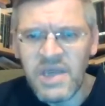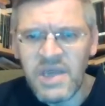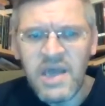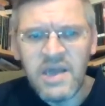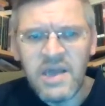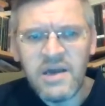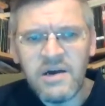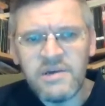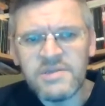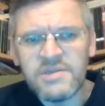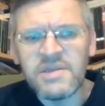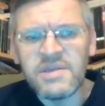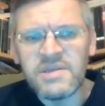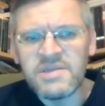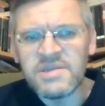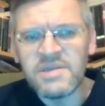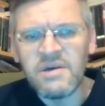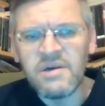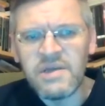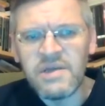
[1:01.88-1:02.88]
casting
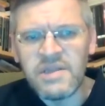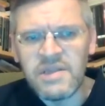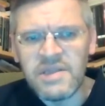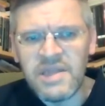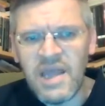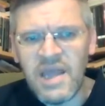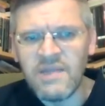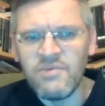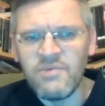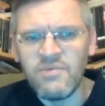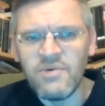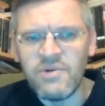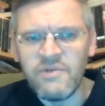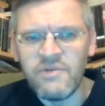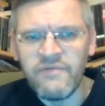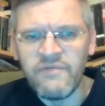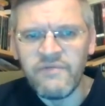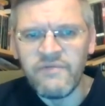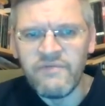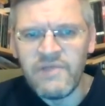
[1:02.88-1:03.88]
aside the dead wood of
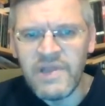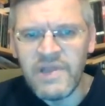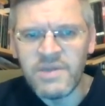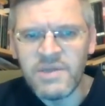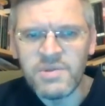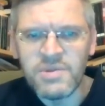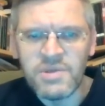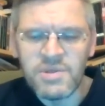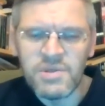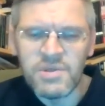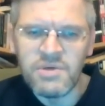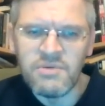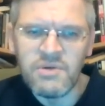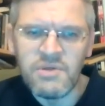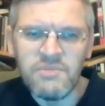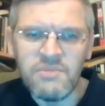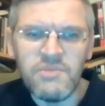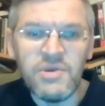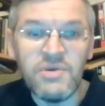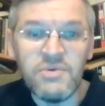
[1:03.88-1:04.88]
literature
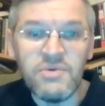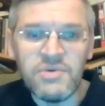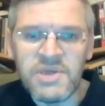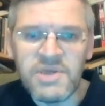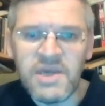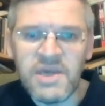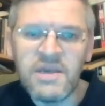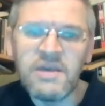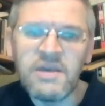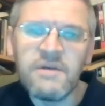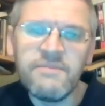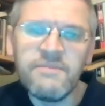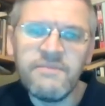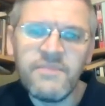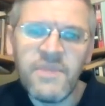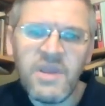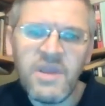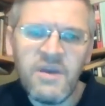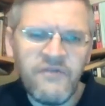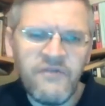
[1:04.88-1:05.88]
and music.
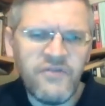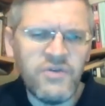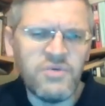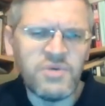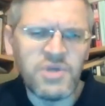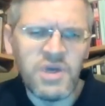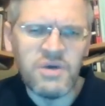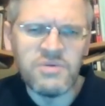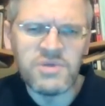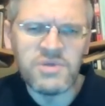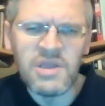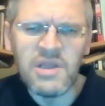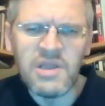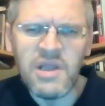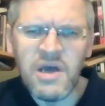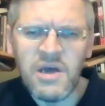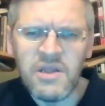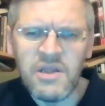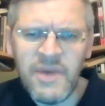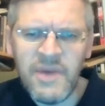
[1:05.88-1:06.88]
Few chose to
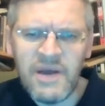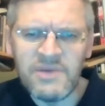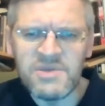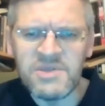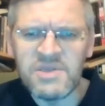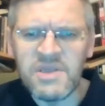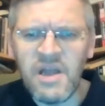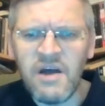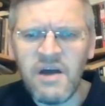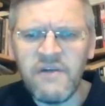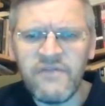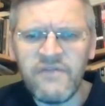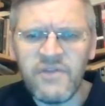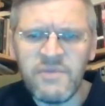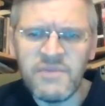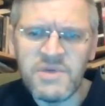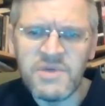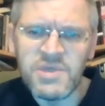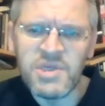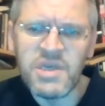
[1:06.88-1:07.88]
learn about stuff the
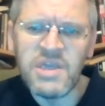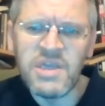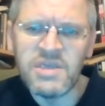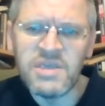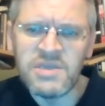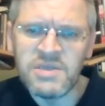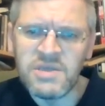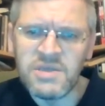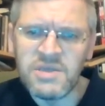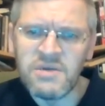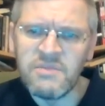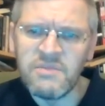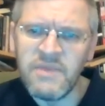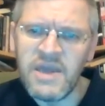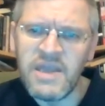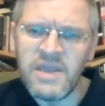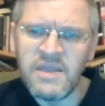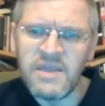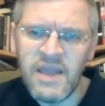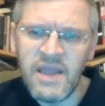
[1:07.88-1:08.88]
machines could
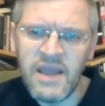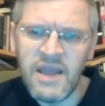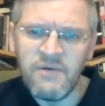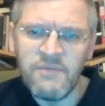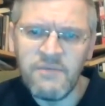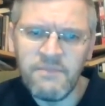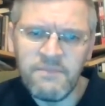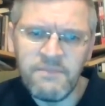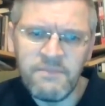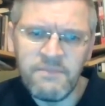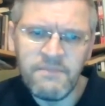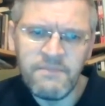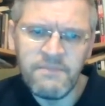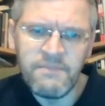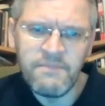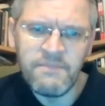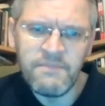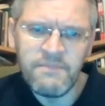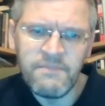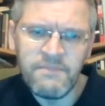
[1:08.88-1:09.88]
make now.
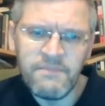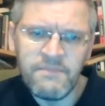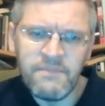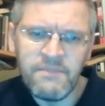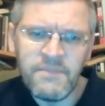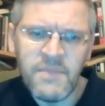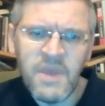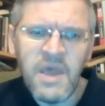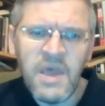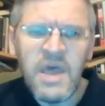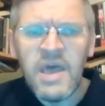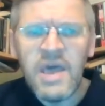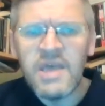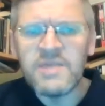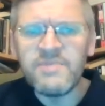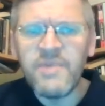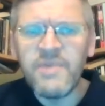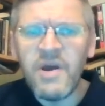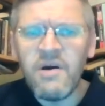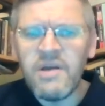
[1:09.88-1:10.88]

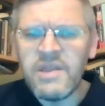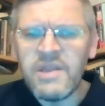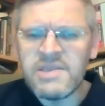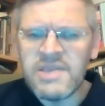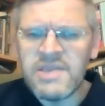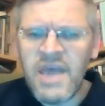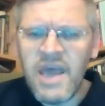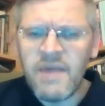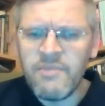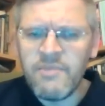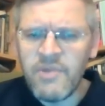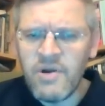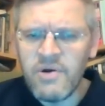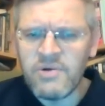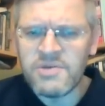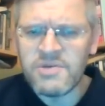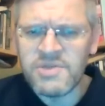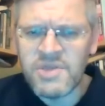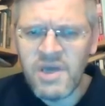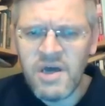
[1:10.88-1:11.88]
It's behind the tech
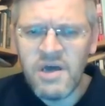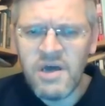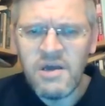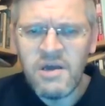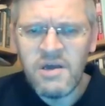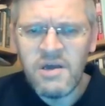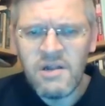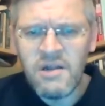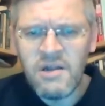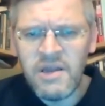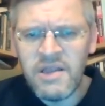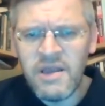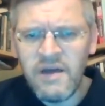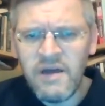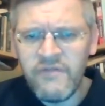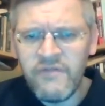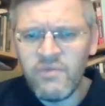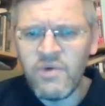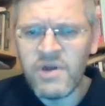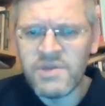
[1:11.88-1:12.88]
blocks, sir, like the
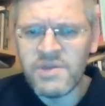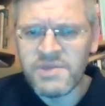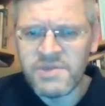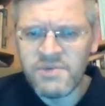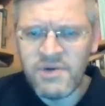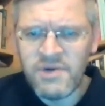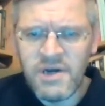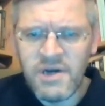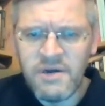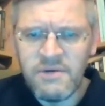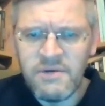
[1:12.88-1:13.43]
other ones were.